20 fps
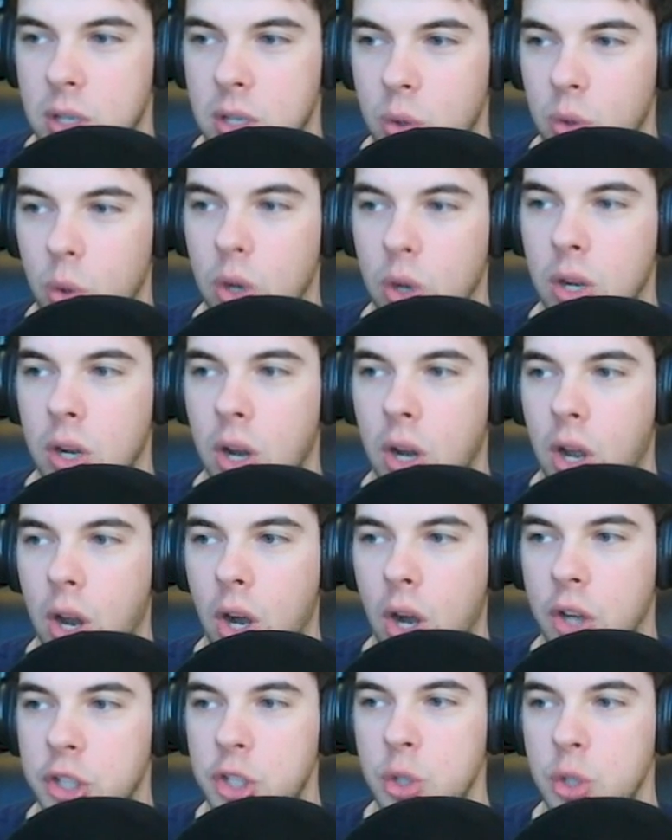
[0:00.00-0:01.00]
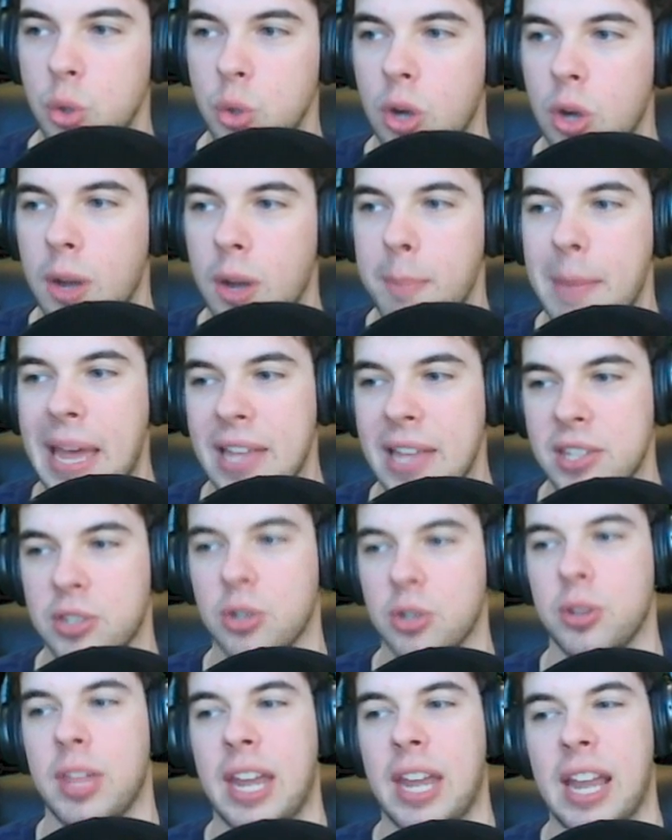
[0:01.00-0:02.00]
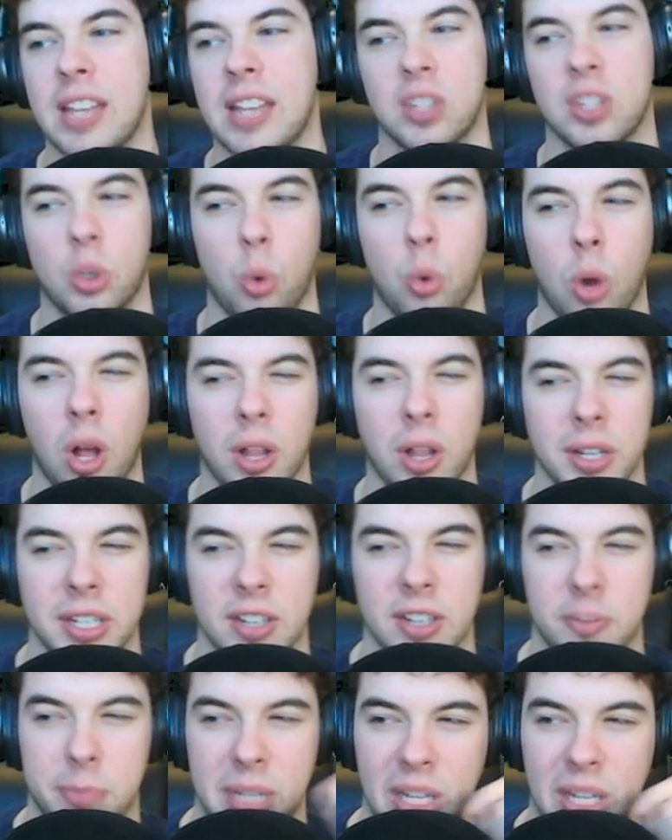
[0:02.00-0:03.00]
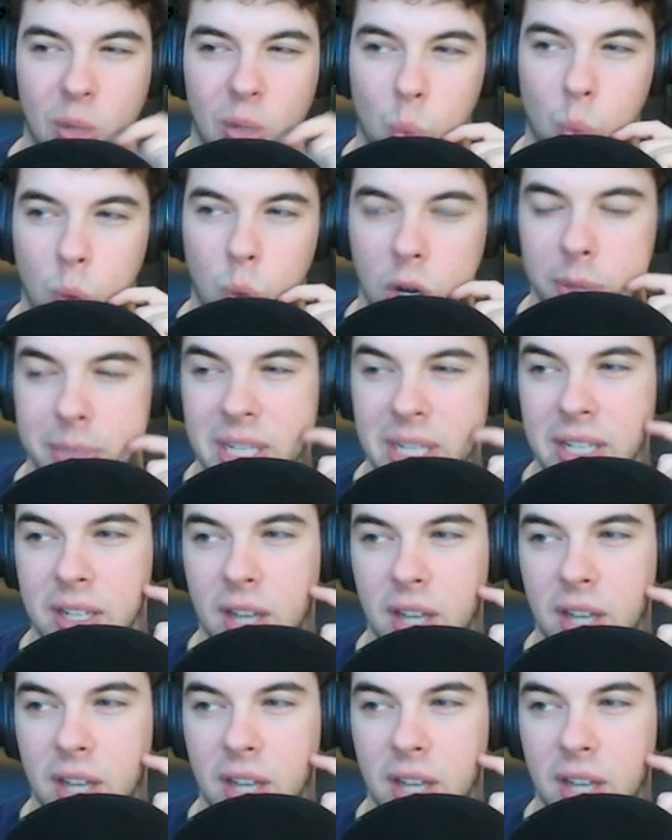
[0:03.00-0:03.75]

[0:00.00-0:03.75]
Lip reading: Or are you a master that has the quality of being wormy?